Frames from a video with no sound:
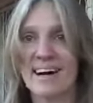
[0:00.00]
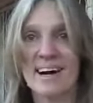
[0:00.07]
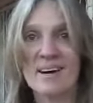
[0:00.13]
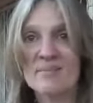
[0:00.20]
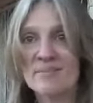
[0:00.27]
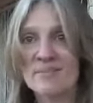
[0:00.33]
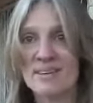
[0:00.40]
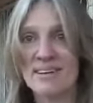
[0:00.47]

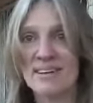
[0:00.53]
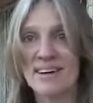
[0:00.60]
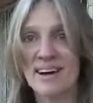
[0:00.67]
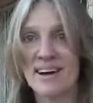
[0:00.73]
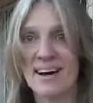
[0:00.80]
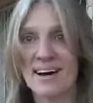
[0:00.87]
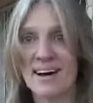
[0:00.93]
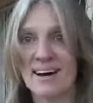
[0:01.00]

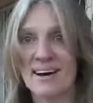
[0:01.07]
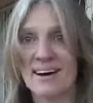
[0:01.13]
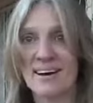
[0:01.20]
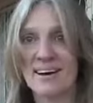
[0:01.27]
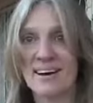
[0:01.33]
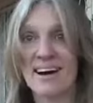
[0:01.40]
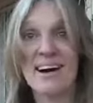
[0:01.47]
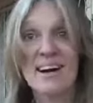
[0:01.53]

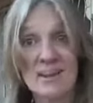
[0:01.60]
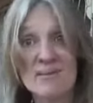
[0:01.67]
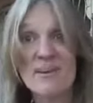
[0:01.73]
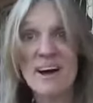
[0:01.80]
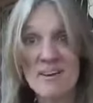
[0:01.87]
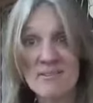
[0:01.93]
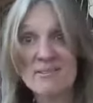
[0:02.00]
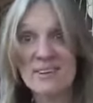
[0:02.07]
I am
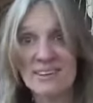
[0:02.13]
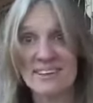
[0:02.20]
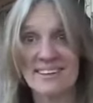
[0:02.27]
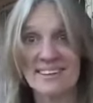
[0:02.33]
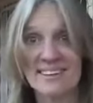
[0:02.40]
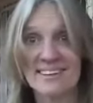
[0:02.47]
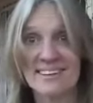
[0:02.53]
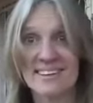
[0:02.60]

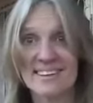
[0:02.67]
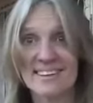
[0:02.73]
African.